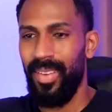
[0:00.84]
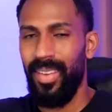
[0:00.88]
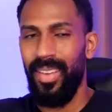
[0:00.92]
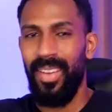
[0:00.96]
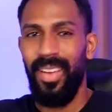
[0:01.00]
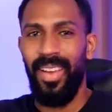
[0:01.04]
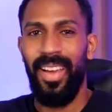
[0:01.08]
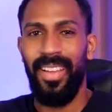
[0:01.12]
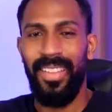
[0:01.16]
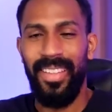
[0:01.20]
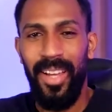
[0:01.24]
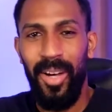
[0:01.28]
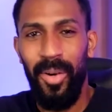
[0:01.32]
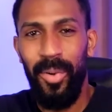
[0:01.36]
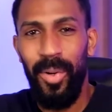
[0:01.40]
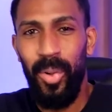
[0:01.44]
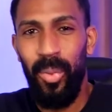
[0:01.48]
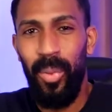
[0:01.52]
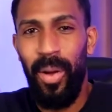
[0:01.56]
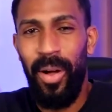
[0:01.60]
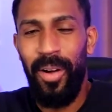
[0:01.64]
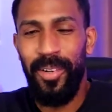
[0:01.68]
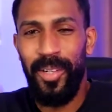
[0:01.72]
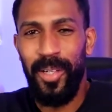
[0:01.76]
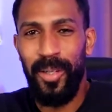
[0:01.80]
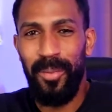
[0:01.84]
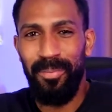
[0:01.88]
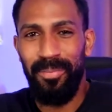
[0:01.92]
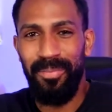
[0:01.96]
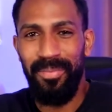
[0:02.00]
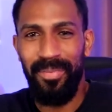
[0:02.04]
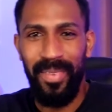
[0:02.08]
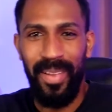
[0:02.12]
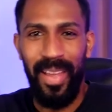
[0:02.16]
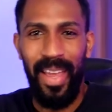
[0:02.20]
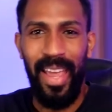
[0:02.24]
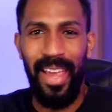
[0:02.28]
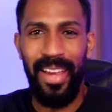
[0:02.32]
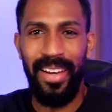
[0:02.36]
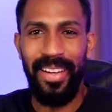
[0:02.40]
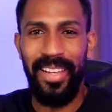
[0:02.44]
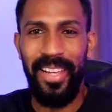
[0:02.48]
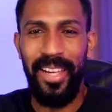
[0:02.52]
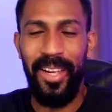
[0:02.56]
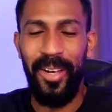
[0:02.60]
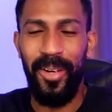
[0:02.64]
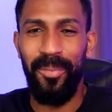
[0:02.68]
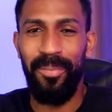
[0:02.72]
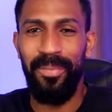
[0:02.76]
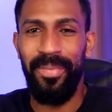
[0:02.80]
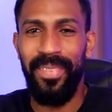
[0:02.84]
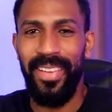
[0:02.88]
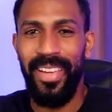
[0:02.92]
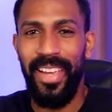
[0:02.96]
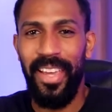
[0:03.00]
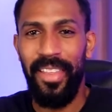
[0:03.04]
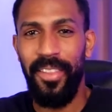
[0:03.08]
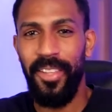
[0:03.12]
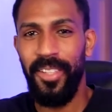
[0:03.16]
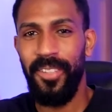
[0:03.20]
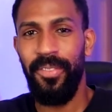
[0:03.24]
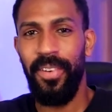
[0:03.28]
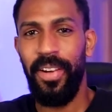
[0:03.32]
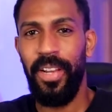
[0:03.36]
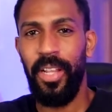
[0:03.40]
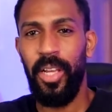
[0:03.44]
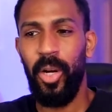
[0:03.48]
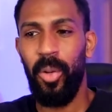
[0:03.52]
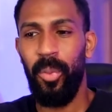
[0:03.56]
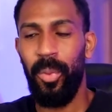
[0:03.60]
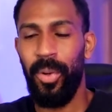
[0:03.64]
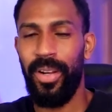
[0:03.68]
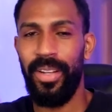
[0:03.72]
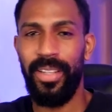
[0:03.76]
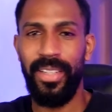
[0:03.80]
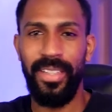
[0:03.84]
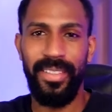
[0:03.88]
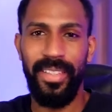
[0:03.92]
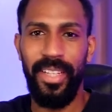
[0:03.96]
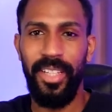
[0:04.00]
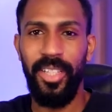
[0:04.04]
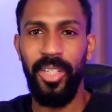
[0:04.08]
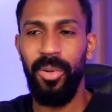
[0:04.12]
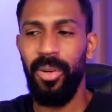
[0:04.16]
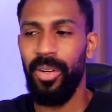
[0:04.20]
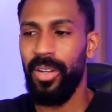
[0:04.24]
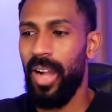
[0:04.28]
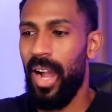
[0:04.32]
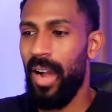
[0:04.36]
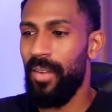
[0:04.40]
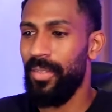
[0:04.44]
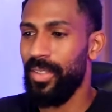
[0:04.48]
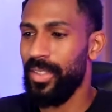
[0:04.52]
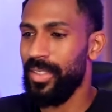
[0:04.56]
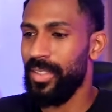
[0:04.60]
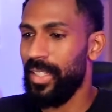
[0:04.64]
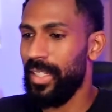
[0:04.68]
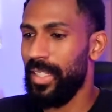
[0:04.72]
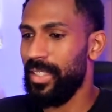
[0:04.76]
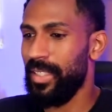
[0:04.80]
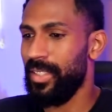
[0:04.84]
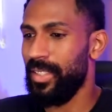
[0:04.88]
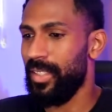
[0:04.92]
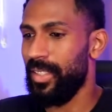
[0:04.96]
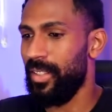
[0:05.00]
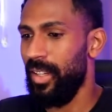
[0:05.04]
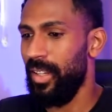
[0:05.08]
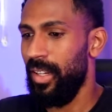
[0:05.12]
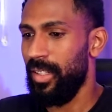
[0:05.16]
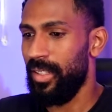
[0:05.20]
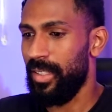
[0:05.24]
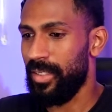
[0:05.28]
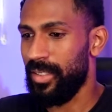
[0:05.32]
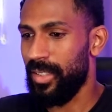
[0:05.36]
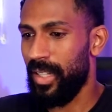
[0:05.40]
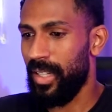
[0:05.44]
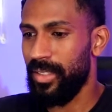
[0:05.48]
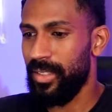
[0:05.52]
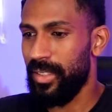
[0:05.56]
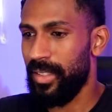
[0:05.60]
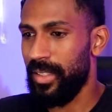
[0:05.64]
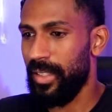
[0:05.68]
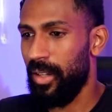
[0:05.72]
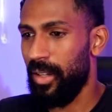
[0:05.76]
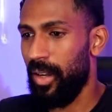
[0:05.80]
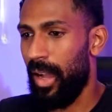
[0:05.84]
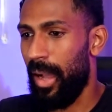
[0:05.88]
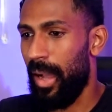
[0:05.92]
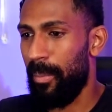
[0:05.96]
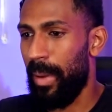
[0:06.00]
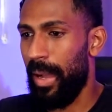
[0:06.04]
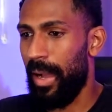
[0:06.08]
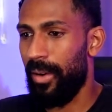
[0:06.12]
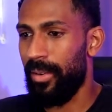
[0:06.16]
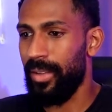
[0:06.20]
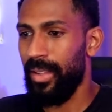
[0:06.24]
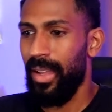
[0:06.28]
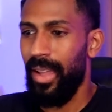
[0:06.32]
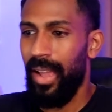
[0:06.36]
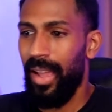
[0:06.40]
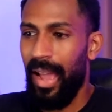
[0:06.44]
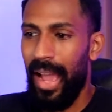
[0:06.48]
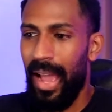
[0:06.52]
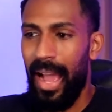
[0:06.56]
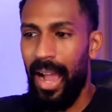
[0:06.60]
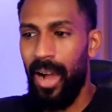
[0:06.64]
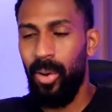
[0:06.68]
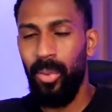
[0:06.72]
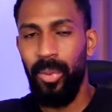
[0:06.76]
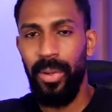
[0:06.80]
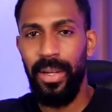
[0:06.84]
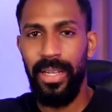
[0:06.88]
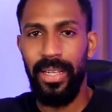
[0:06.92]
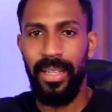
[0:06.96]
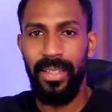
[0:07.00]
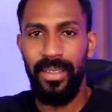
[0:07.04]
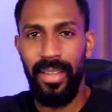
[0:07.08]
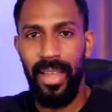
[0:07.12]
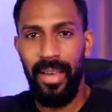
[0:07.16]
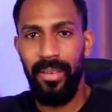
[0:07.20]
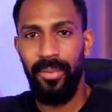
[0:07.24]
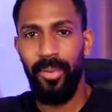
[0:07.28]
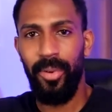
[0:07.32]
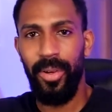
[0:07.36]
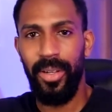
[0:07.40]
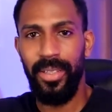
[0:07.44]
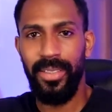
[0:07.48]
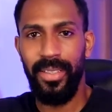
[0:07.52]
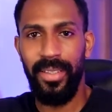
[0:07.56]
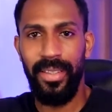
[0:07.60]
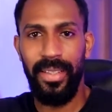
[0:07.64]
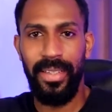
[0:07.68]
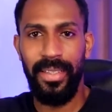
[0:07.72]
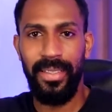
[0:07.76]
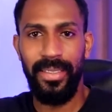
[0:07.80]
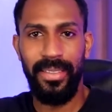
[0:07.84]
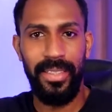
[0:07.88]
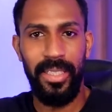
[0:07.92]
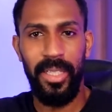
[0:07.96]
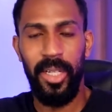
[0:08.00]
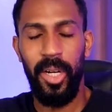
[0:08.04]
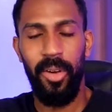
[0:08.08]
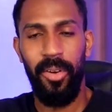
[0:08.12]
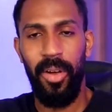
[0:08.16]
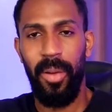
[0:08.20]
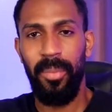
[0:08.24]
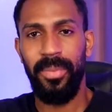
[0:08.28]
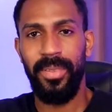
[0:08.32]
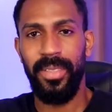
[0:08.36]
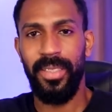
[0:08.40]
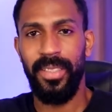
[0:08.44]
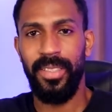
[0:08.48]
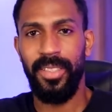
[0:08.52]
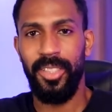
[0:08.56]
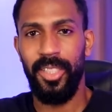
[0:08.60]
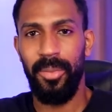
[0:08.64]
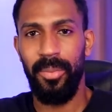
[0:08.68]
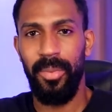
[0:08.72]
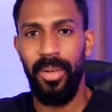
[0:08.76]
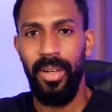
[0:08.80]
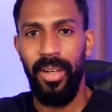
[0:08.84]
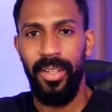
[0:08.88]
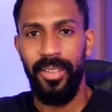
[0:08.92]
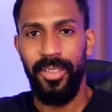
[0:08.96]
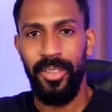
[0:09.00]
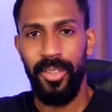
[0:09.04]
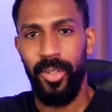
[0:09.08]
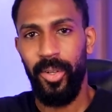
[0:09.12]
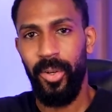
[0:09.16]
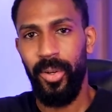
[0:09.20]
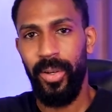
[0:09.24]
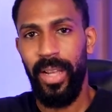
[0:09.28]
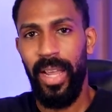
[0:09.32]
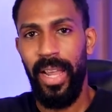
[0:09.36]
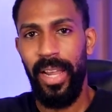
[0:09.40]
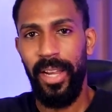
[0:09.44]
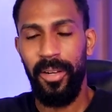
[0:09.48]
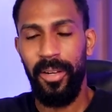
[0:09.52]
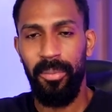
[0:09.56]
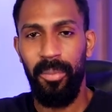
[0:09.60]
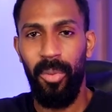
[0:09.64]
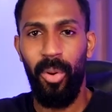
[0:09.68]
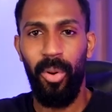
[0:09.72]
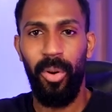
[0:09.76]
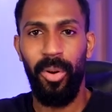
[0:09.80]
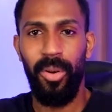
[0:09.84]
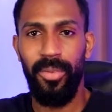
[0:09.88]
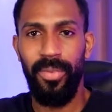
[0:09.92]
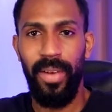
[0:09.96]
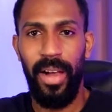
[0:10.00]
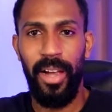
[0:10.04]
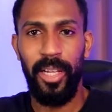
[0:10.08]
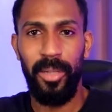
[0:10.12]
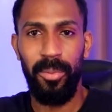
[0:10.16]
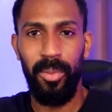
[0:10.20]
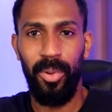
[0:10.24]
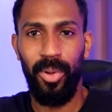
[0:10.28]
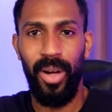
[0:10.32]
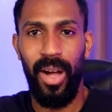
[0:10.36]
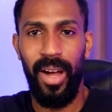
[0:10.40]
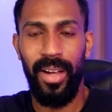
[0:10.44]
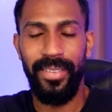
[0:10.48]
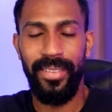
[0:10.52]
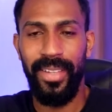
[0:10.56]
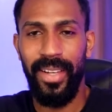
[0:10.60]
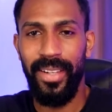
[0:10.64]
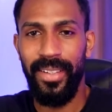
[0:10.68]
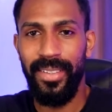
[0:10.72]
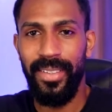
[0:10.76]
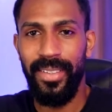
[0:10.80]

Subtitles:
Hello and welcome, Andy here. In this video, we're going to continue our conversation discussing about how we can leverage the CRM system to create more valuable content.